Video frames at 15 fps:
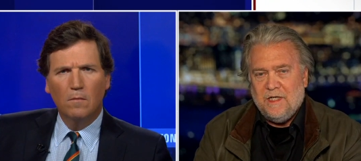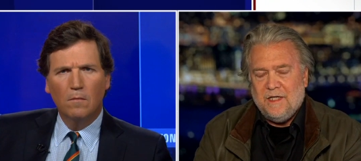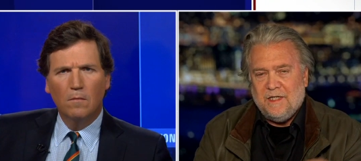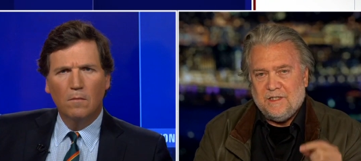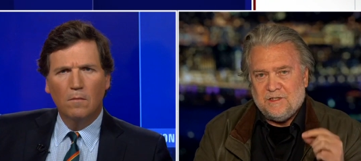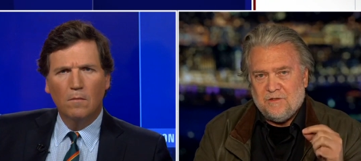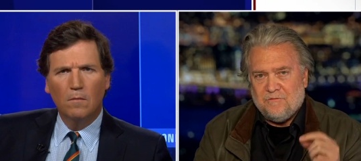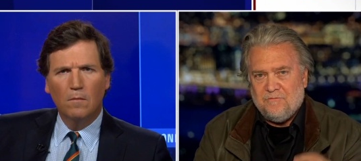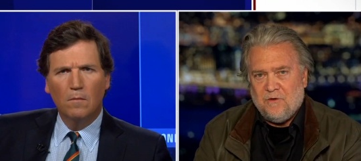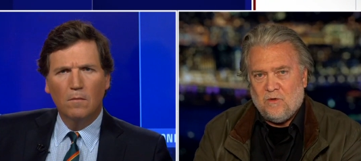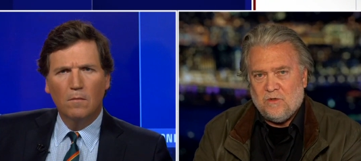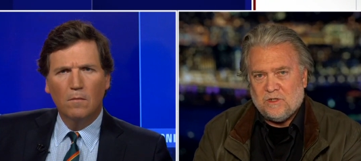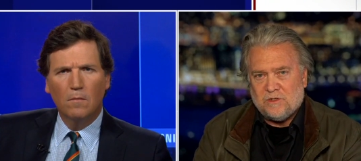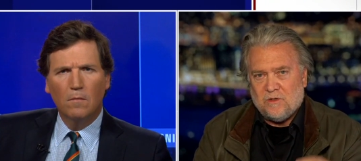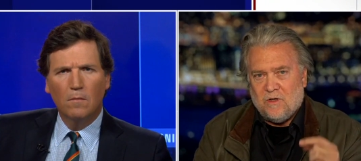Speaker 1: is to
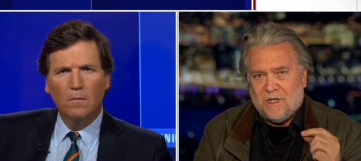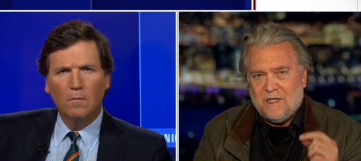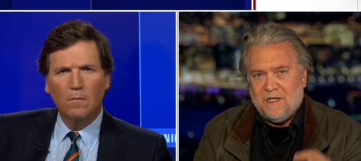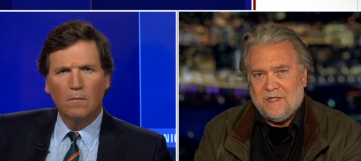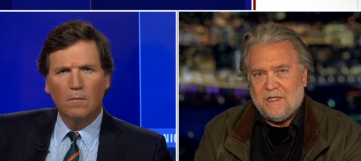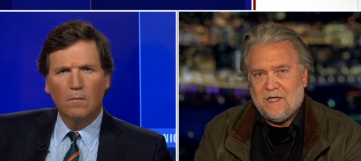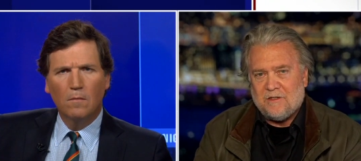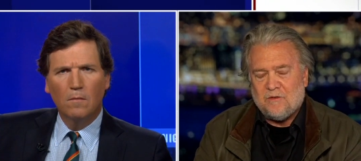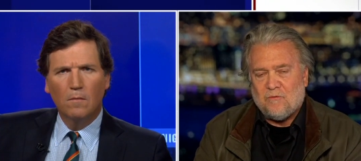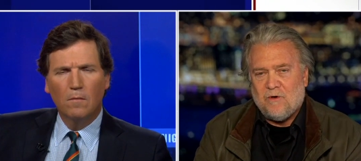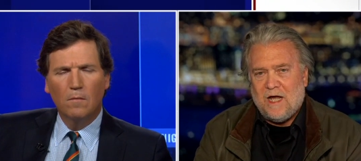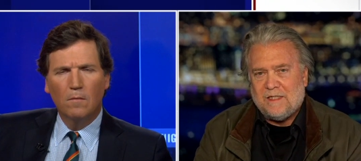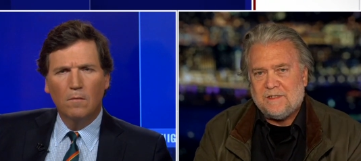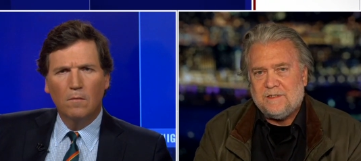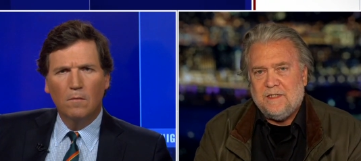focus on cleaning out the
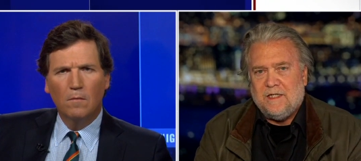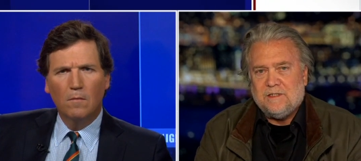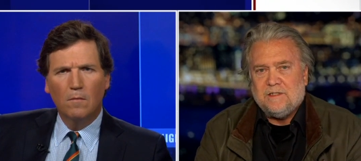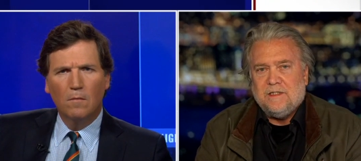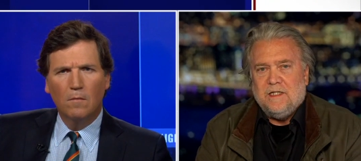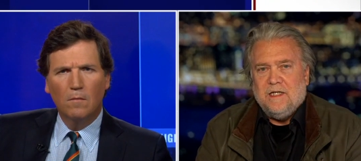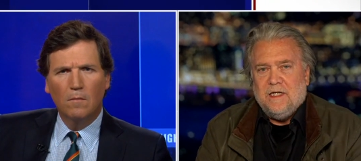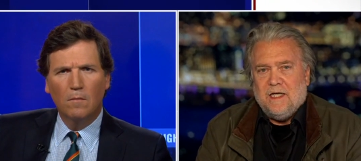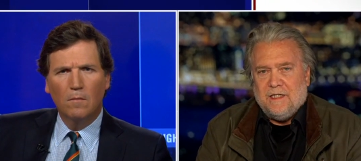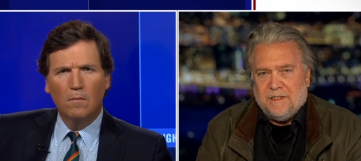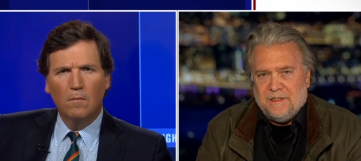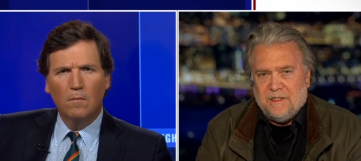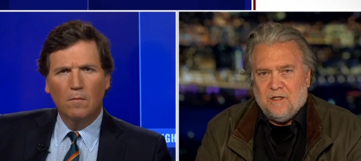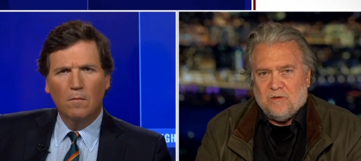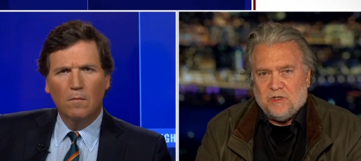rat's nest at
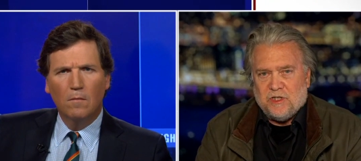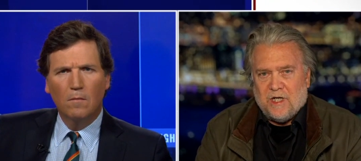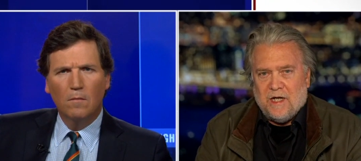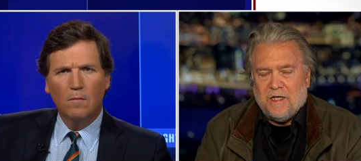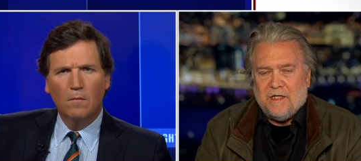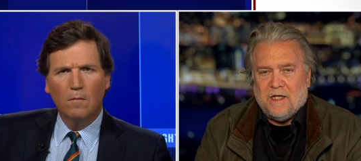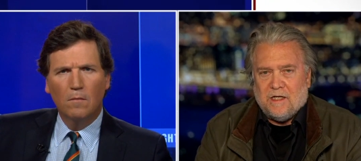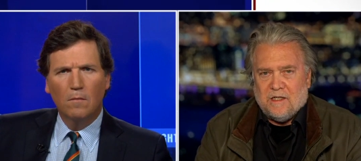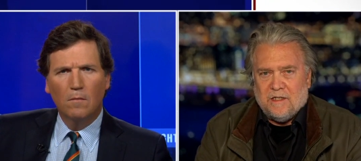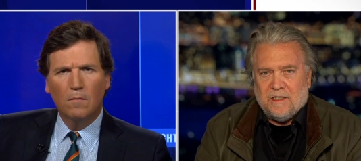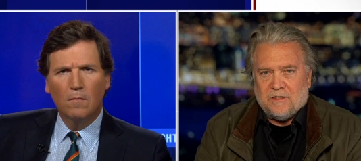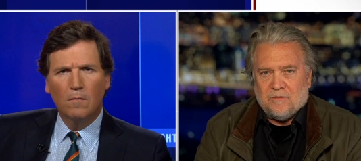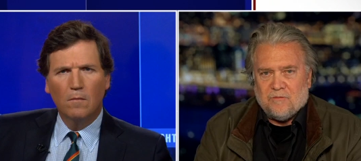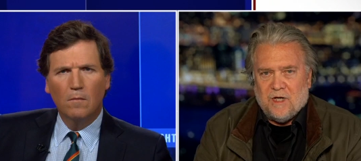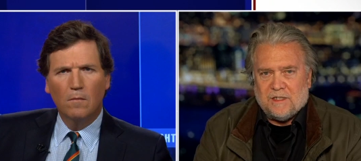DOJ and cleaning
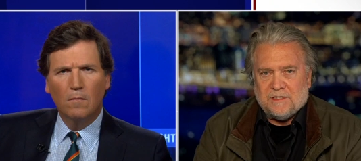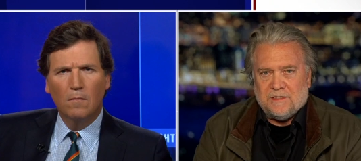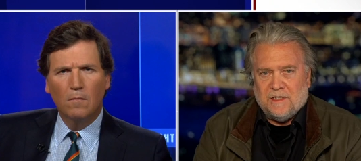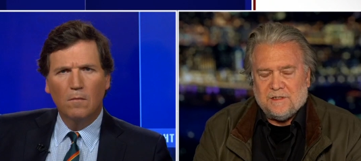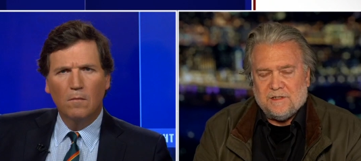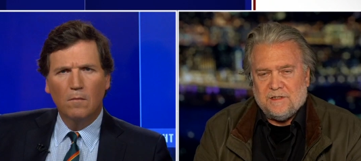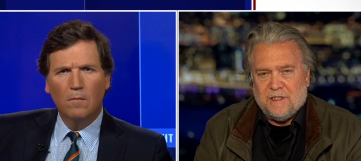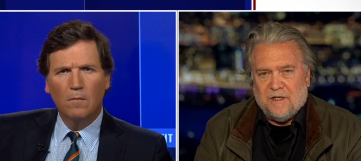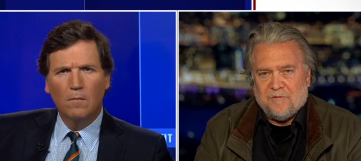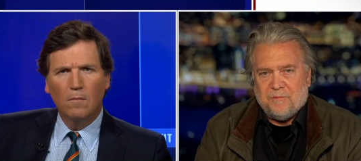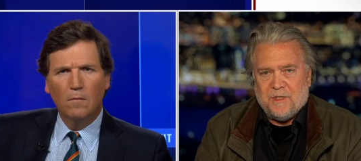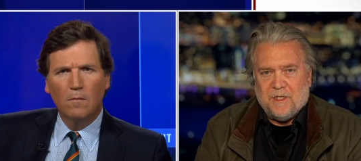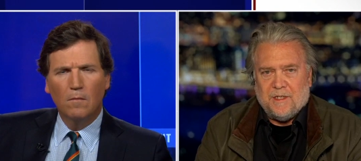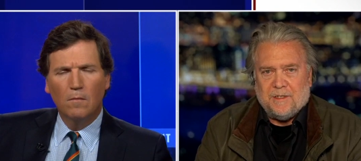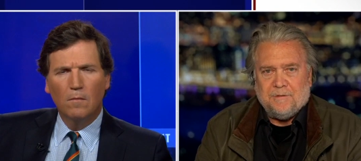out the rat's nest at the
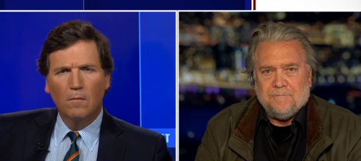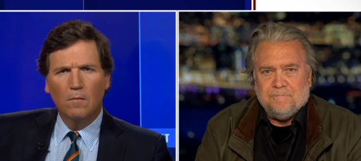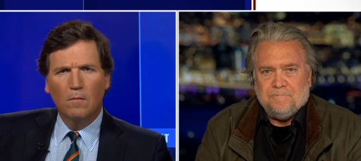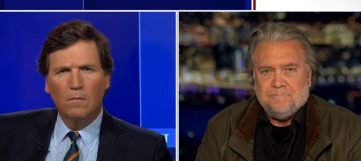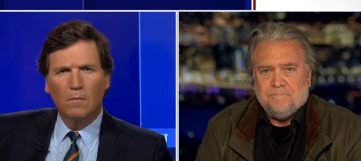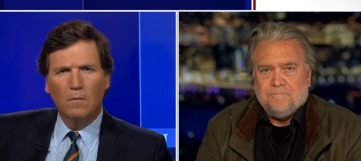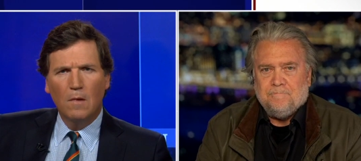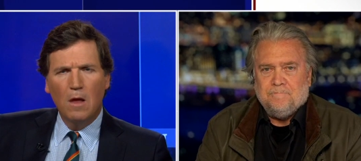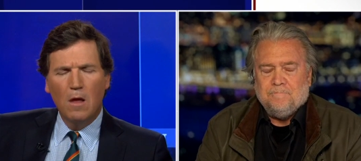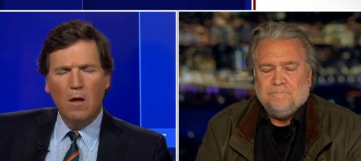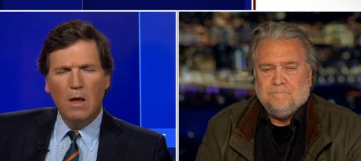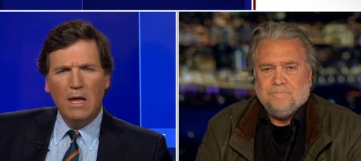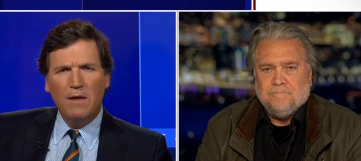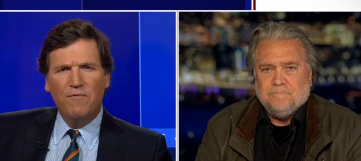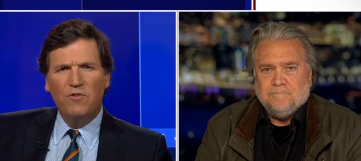FBI
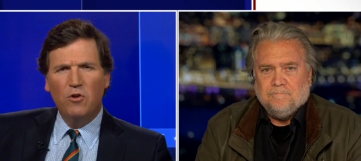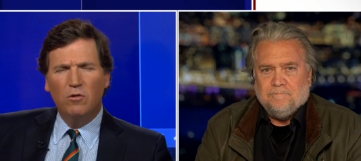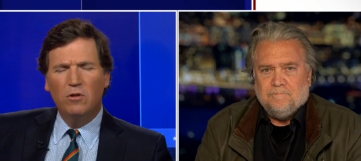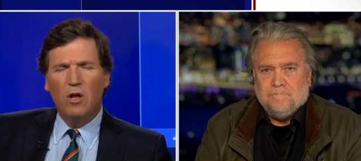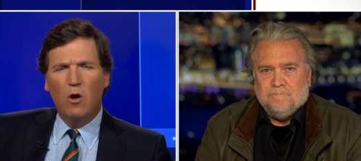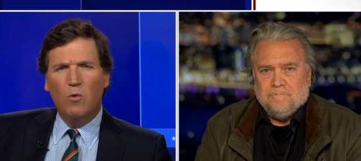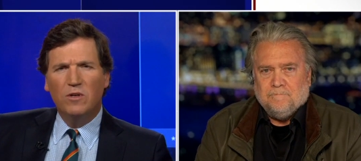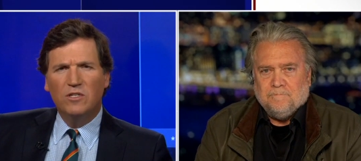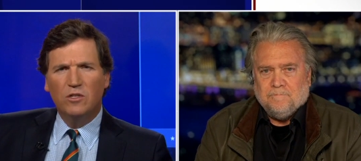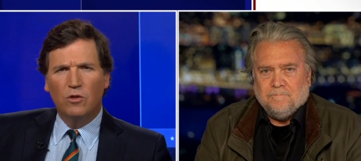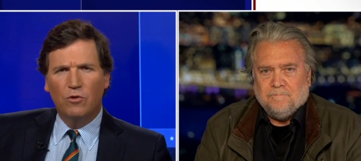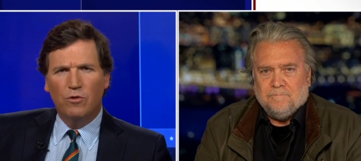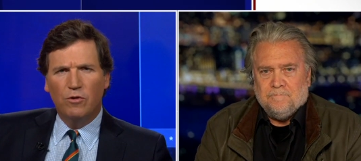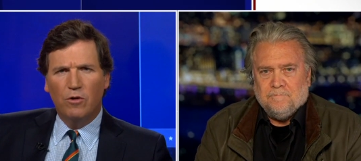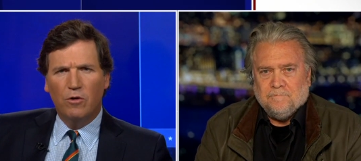
Speaker 2: if you're Lois
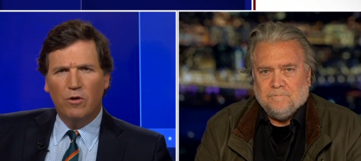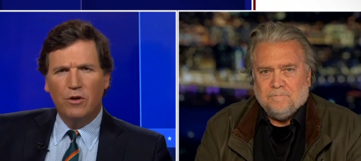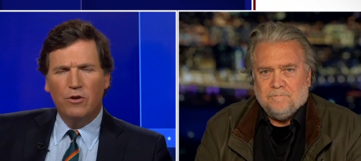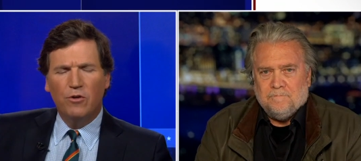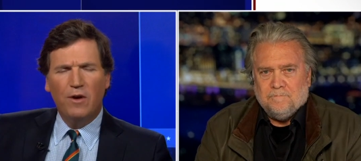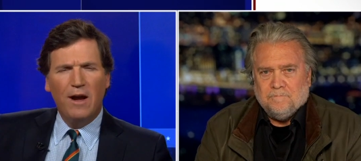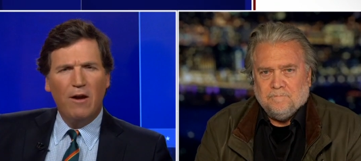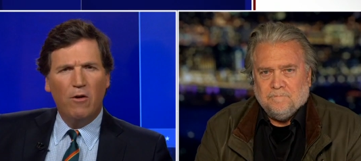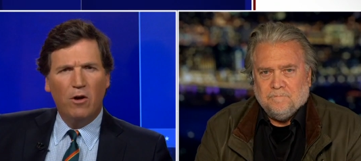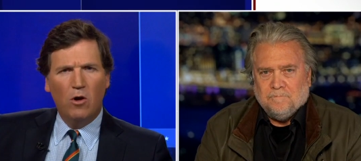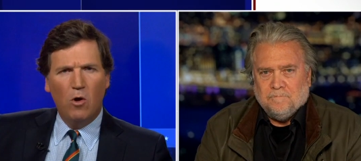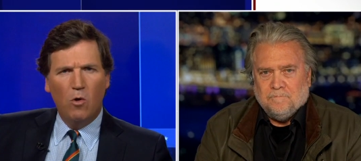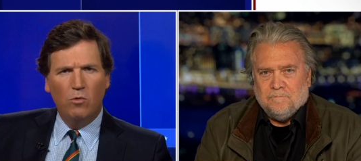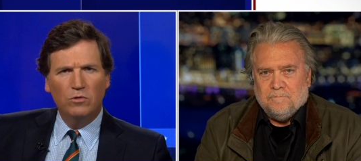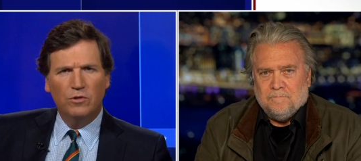Lerner or you're Eric
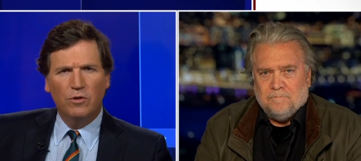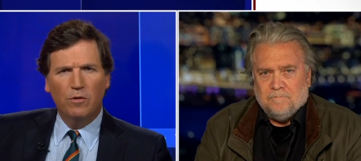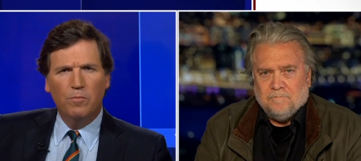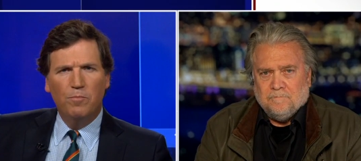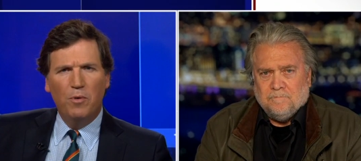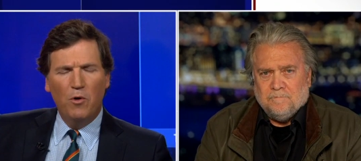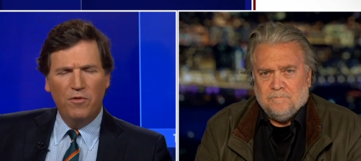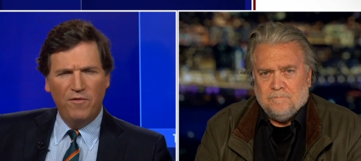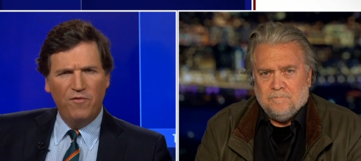Holder, both